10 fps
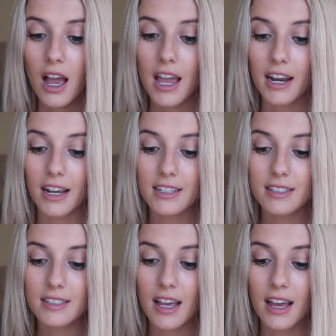And I
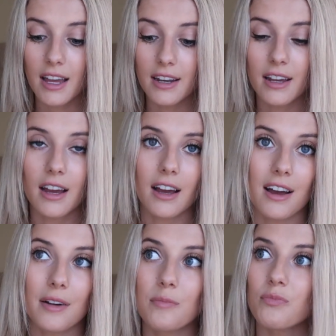said
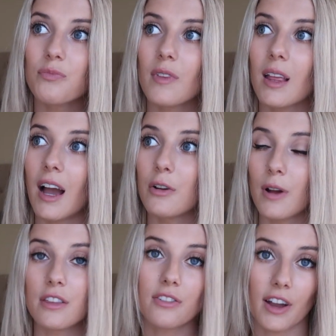I would
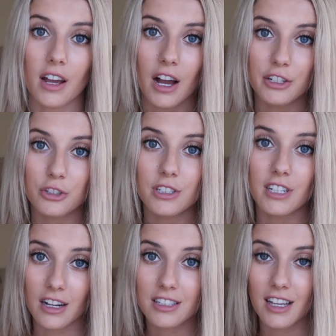rather fight 100
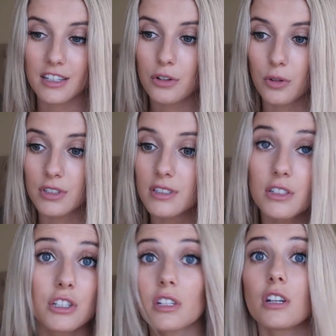duck-sized horses.
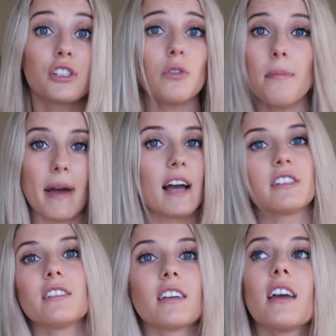Could you
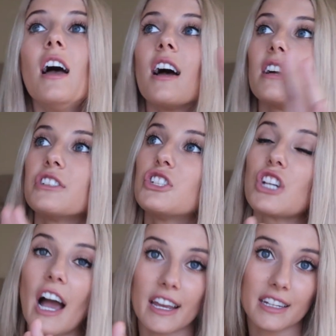imagine like a
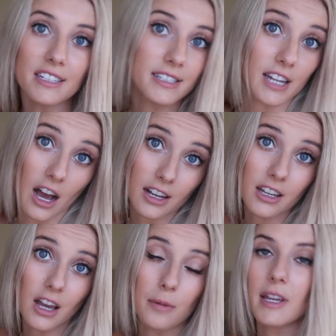giant
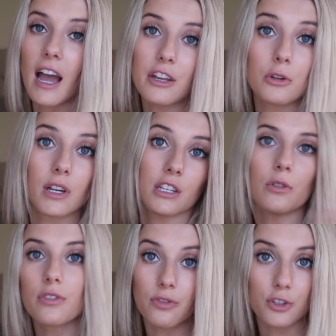duck coming at you? Like you
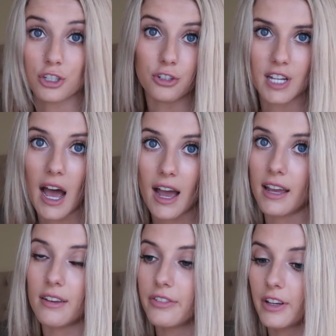would for sure
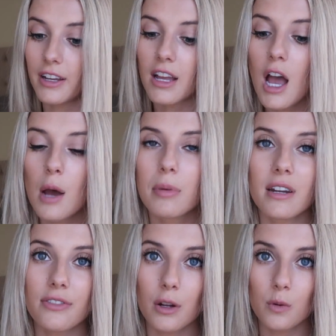die, I feel like. But
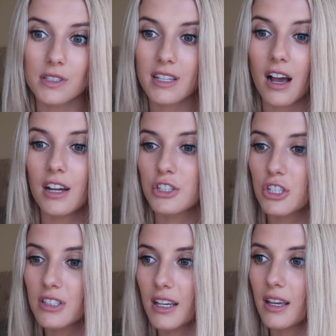if there was
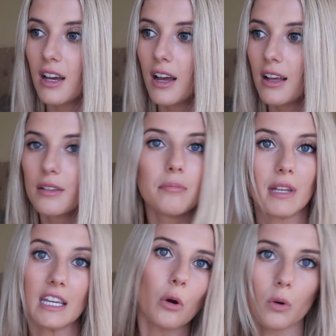100 like
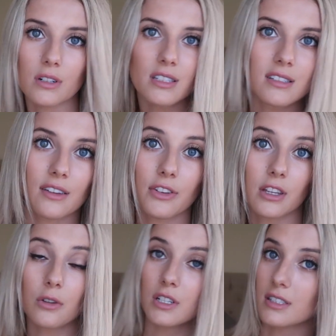mini horses, I feel
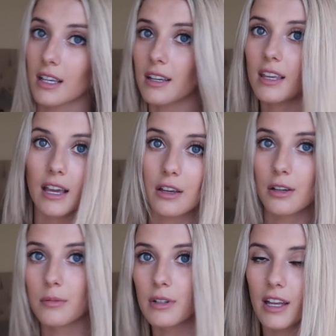like you could just like kick
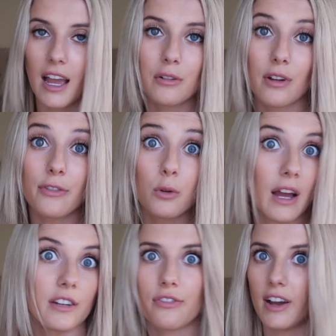them, or like, I don't, if you
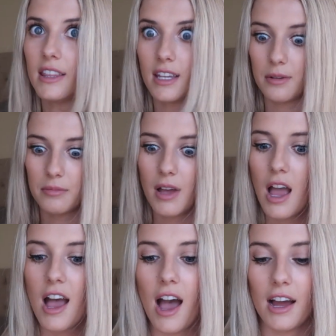had to fight them,
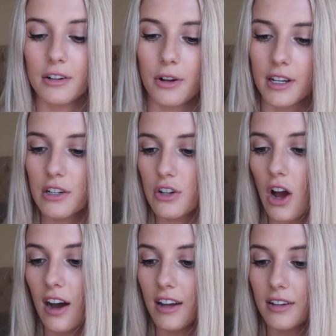I don't know, I could
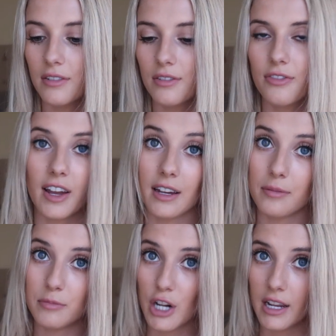not fight
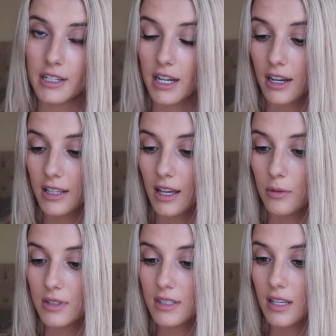a giant duck. That
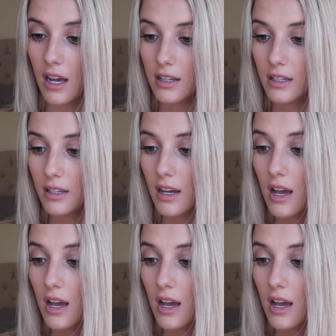would suck.